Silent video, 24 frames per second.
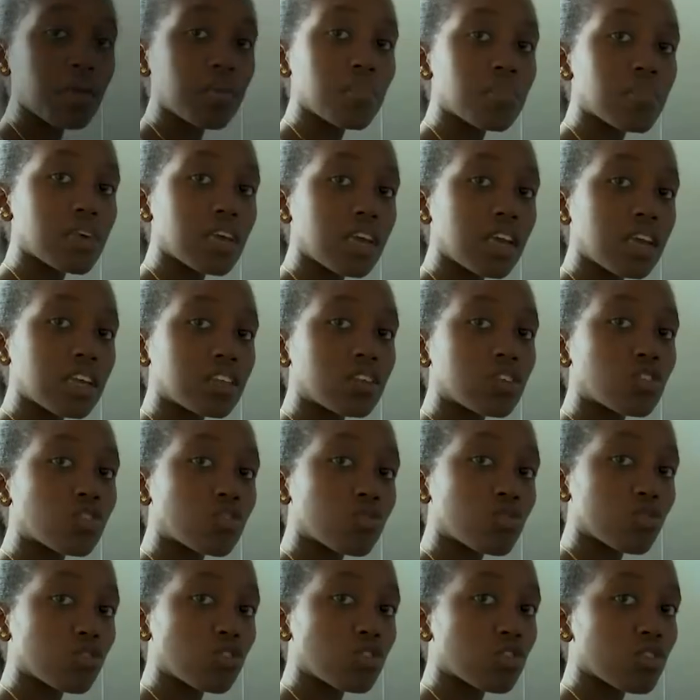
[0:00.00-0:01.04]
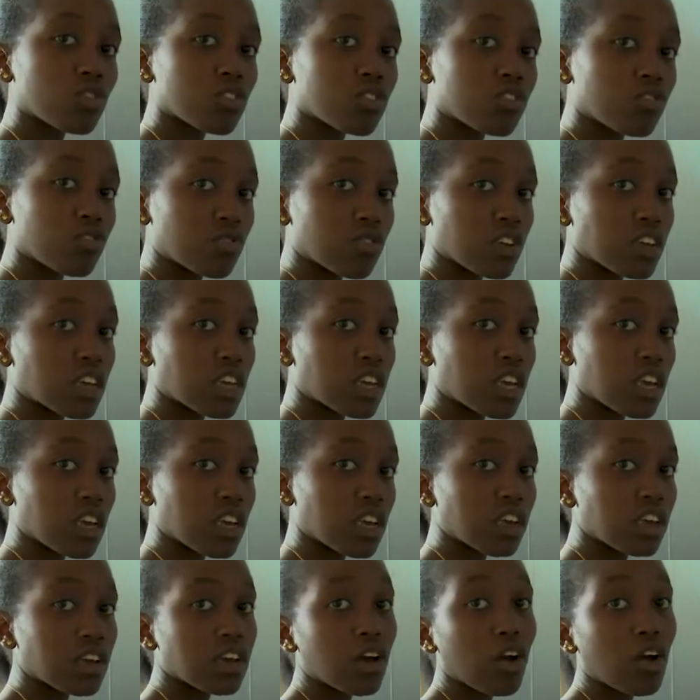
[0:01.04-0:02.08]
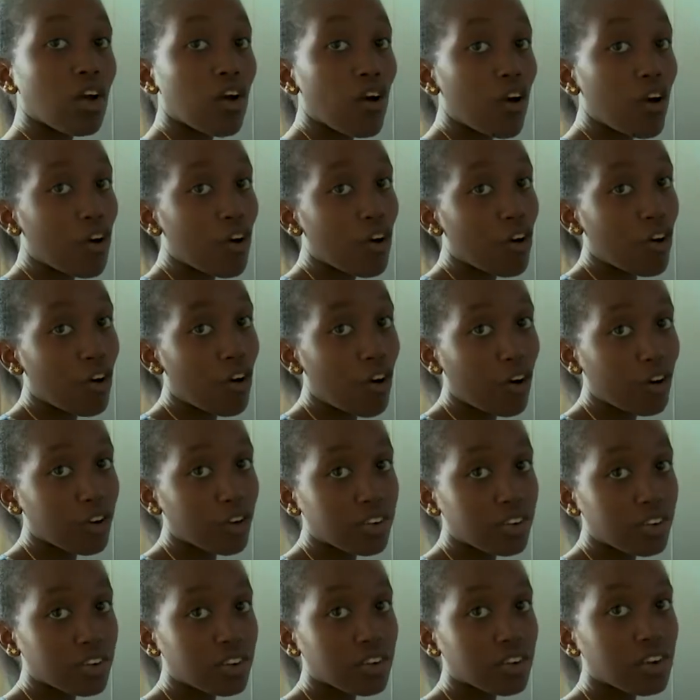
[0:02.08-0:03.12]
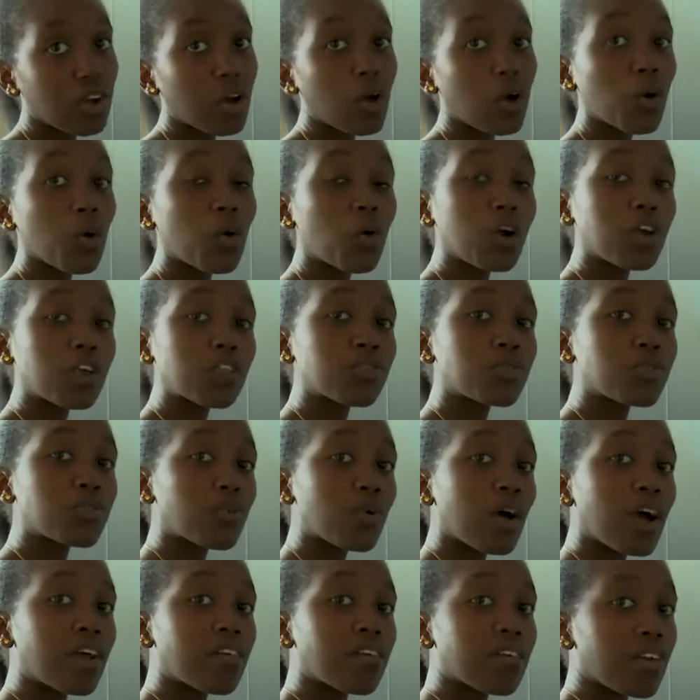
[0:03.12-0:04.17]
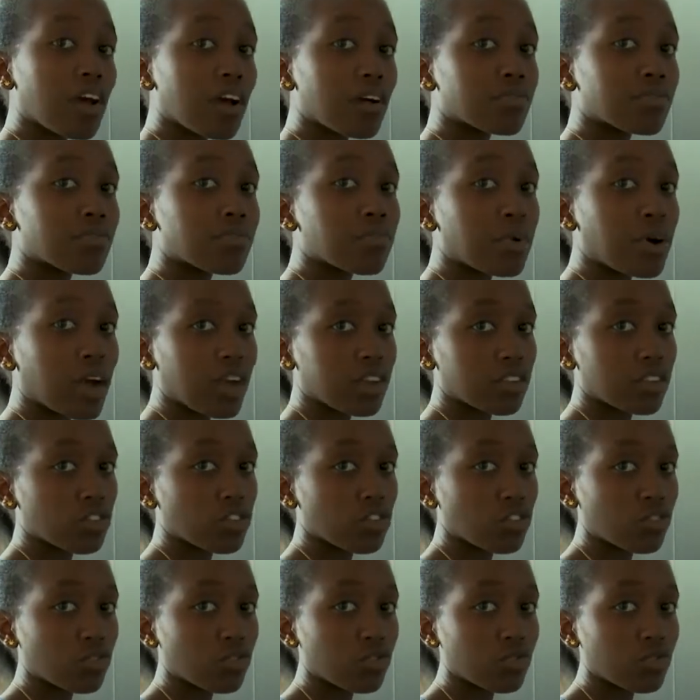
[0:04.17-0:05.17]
Be it social drinking or going through a rough patch.